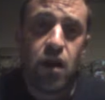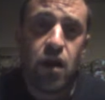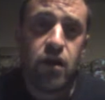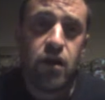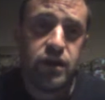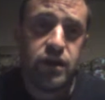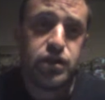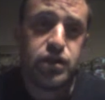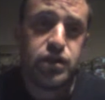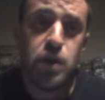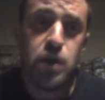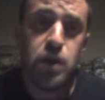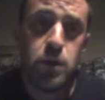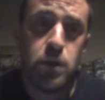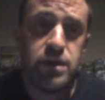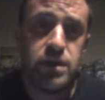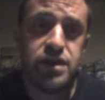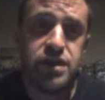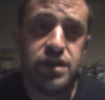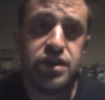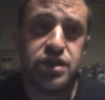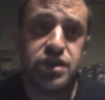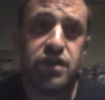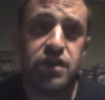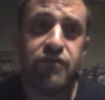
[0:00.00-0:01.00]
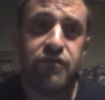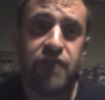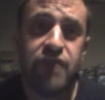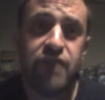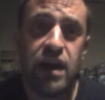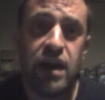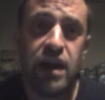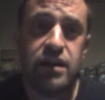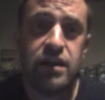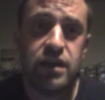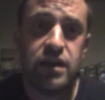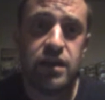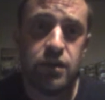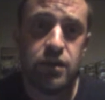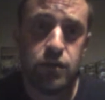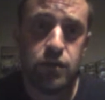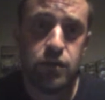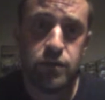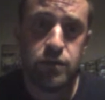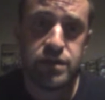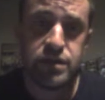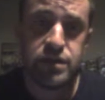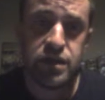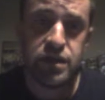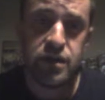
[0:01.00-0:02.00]
calling Tony Schiavone a
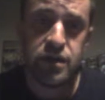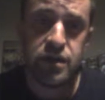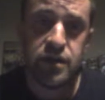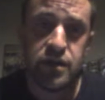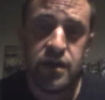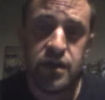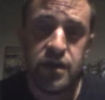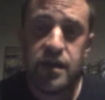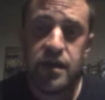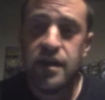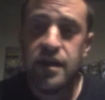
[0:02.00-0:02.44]
loser.